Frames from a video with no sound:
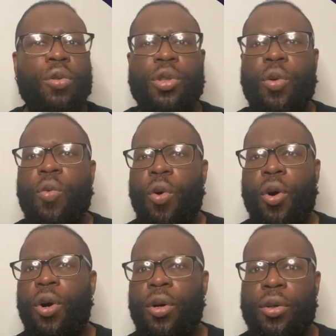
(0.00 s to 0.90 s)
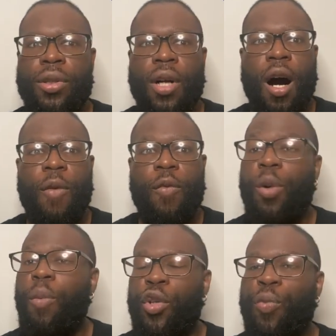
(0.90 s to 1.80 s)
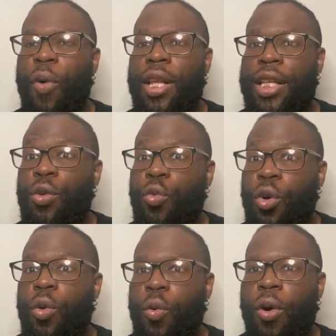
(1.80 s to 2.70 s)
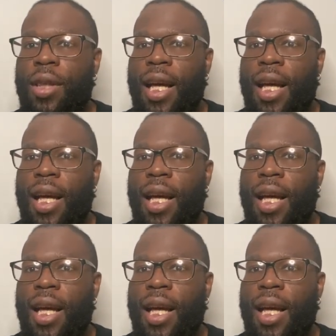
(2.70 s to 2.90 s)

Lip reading: the world, for the most part, like the real world, not